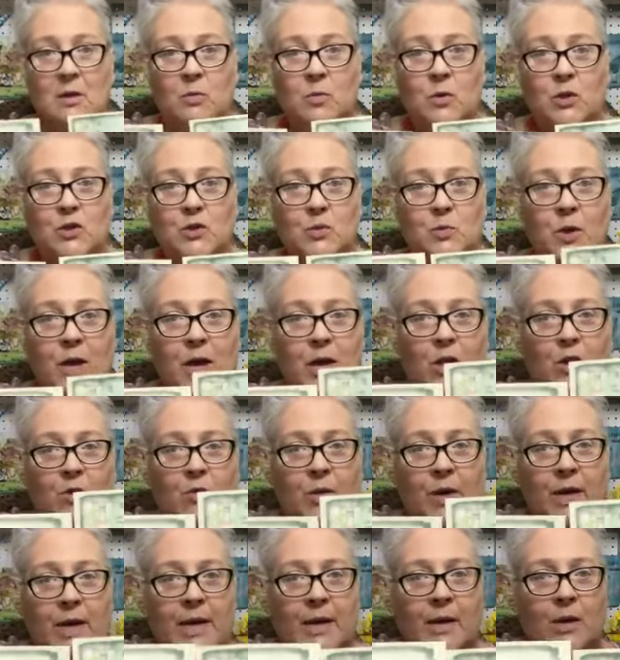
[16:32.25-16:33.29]
Which one,
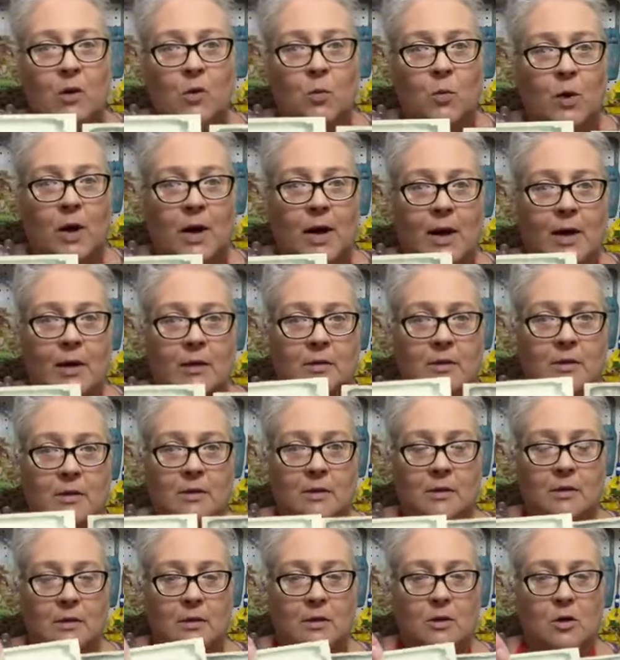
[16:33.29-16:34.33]
green or white?
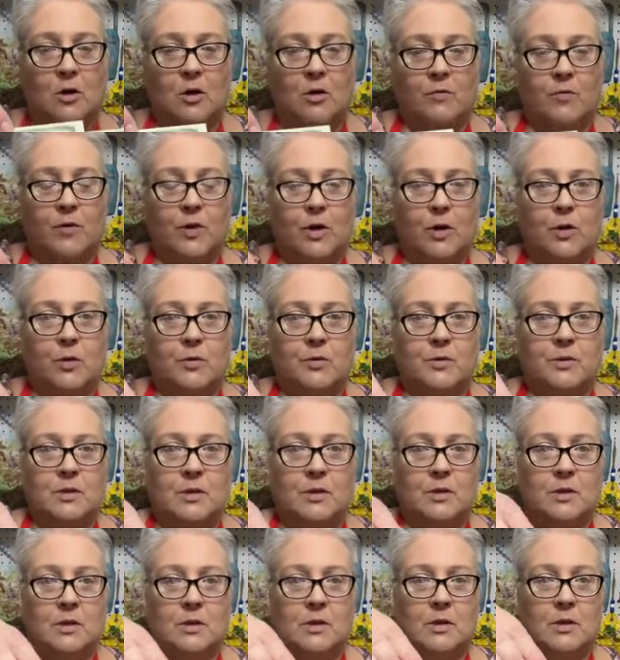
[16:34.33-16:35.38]
Y'all vote.
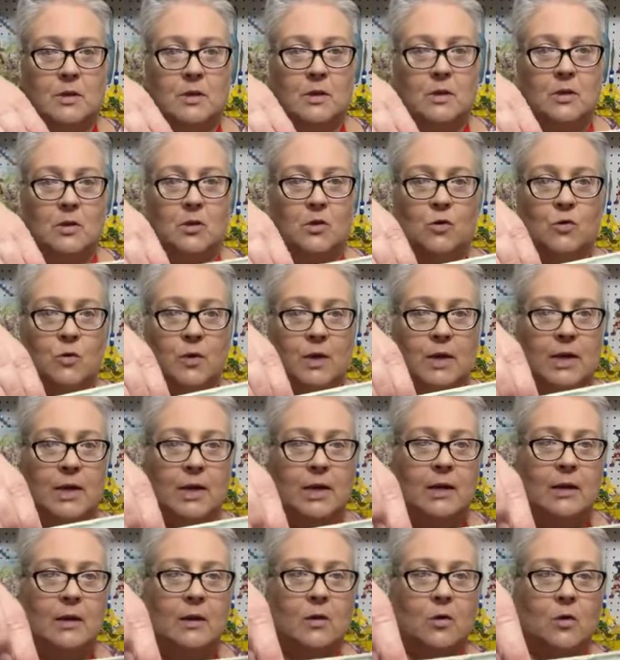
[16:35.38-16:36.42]

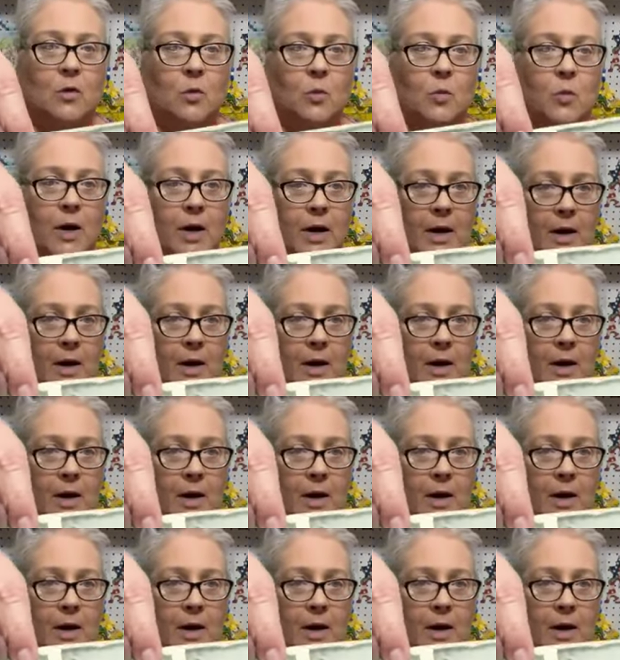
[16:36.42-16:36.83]
Green or